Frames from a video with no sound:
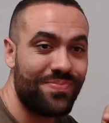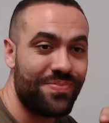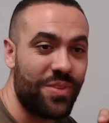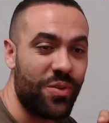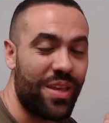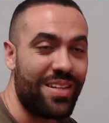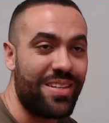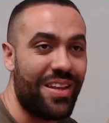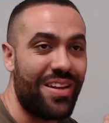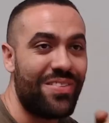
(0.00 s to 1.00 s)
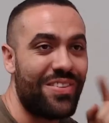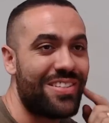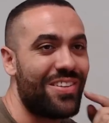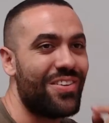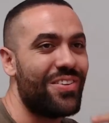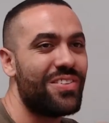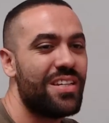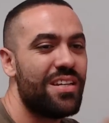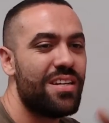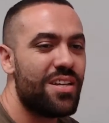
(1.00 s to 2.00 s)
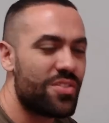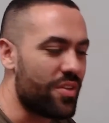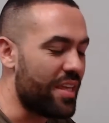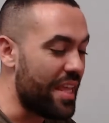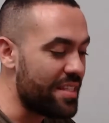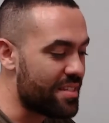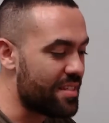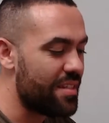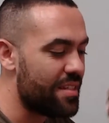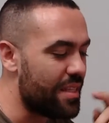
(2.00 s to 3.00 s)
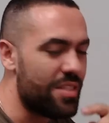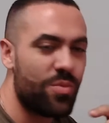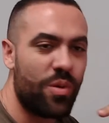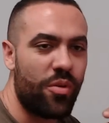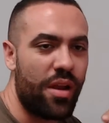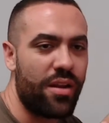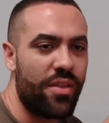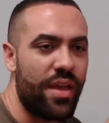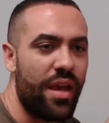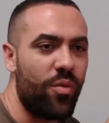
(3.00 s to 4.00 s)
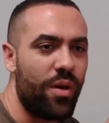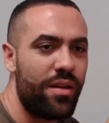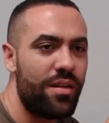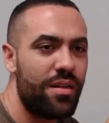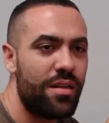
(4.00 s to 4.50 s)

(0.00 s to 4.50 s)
We will get to that. But so yeah, that's where we're at on that one.